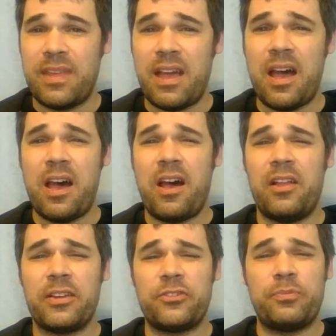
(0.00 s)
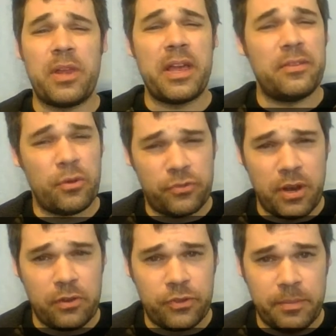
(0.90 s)
I'll explain those
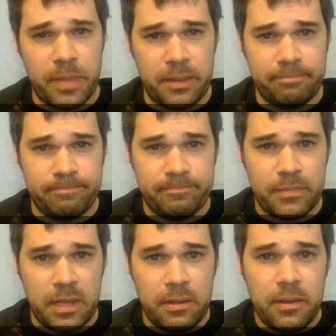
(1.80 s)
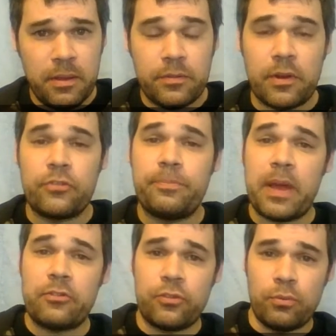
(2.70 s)
cards in a bit. There are
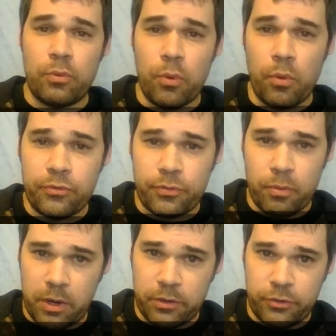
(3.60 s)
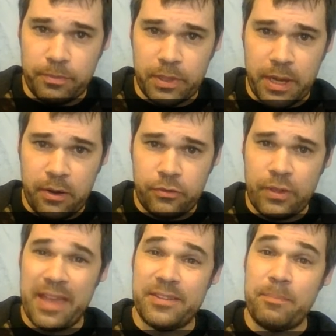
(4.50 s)
special rules for 1 or 2
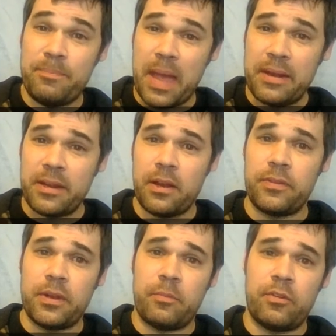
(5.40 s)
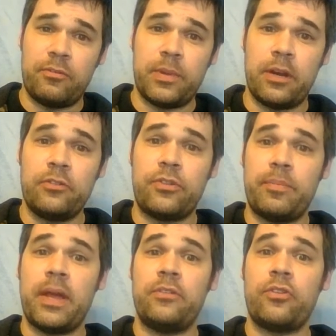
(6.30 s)
players, and depending on the number of players
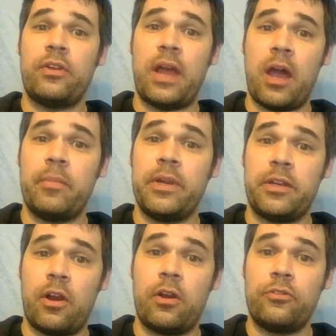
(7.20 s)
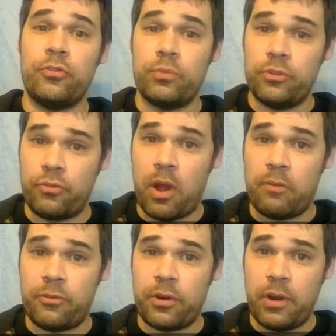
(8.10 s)
depends on how many cards you will
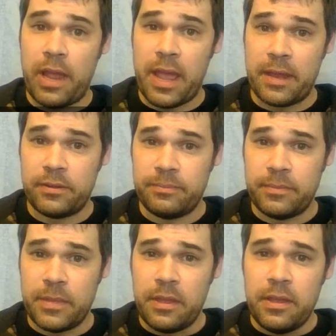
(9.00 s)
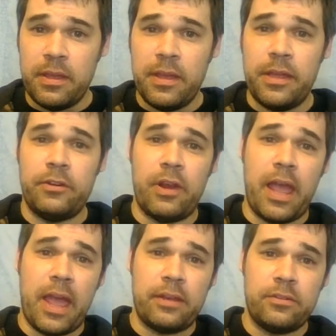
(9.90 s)
draw for your hand. In your
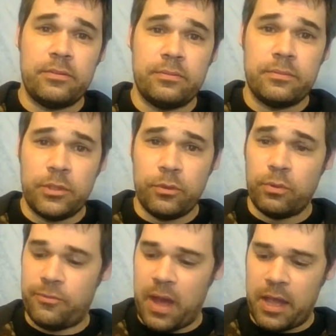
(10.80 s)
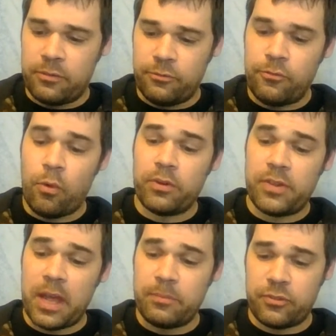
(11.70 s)
hand, you will find 4
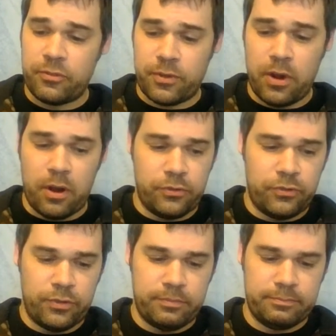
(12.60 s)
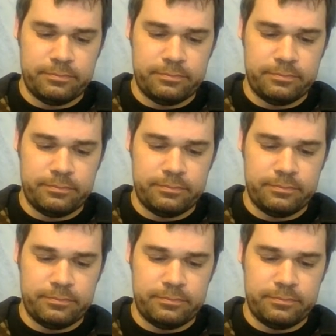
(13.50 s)
types of cards.